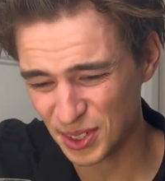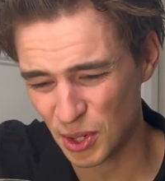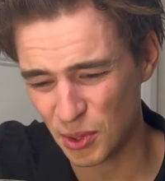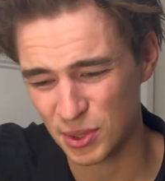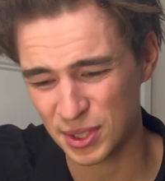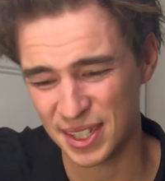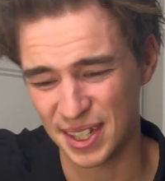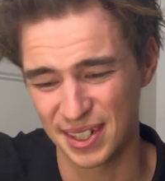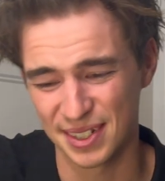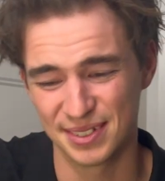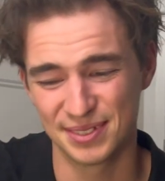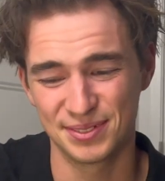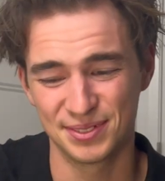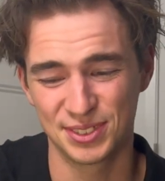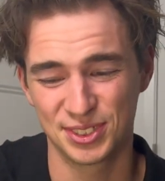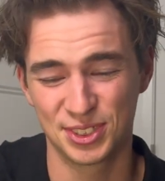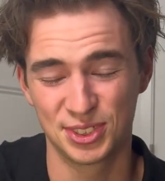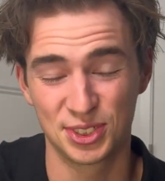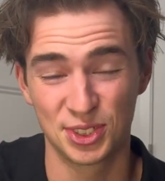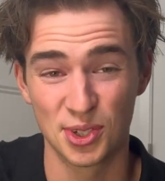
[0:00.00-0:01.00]
Okay,
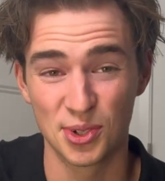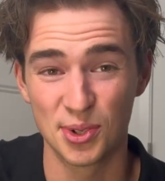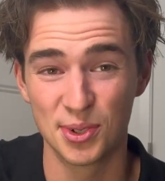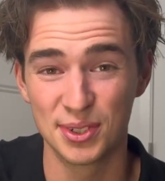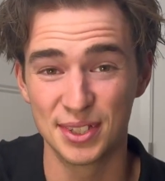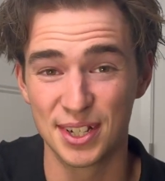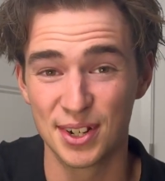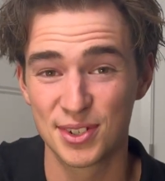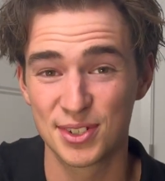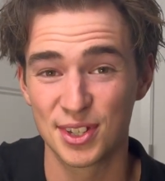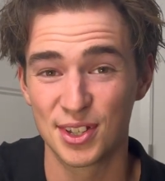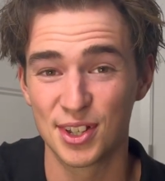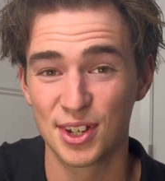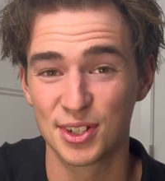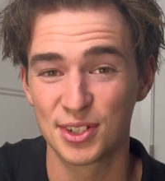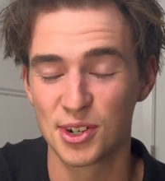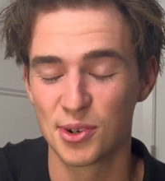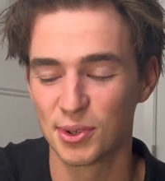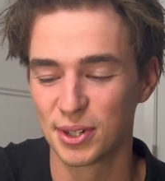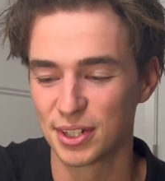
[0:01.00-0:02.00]
so there's a
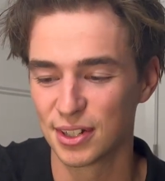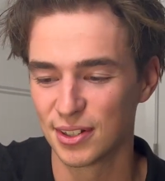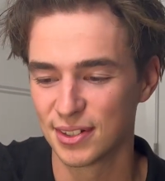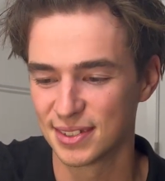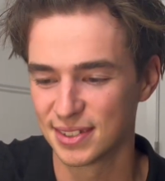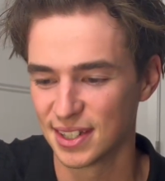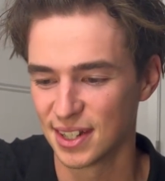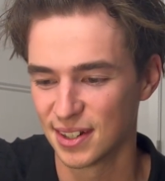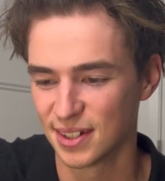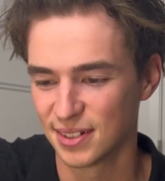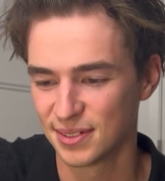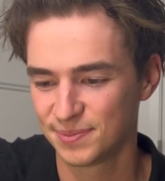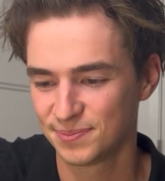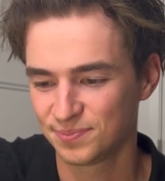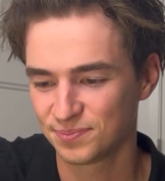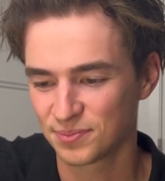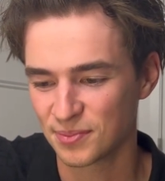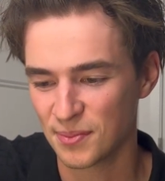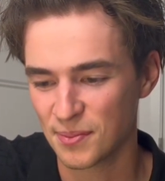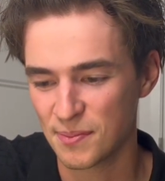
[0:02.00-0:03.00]
lot going on there.
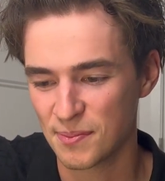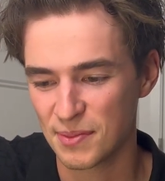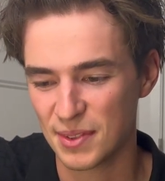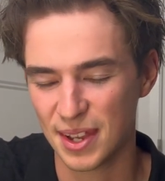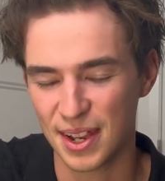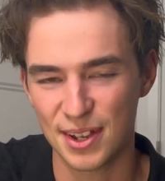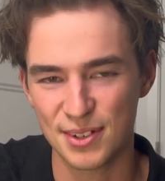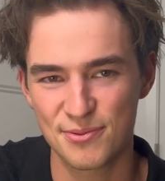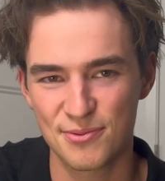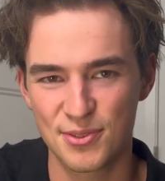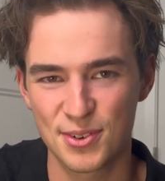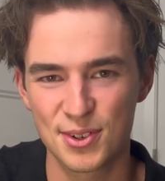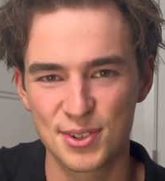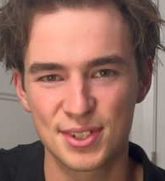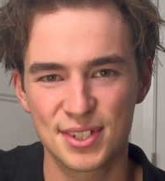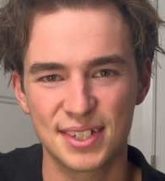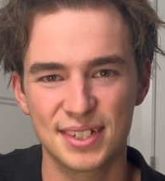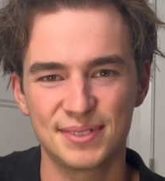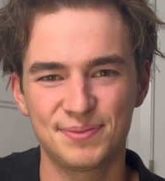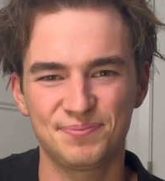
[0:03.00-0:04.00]
At
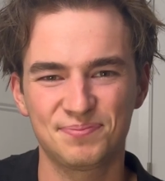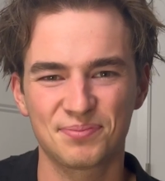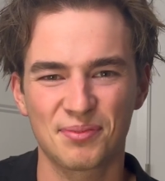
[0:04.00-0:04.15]
first,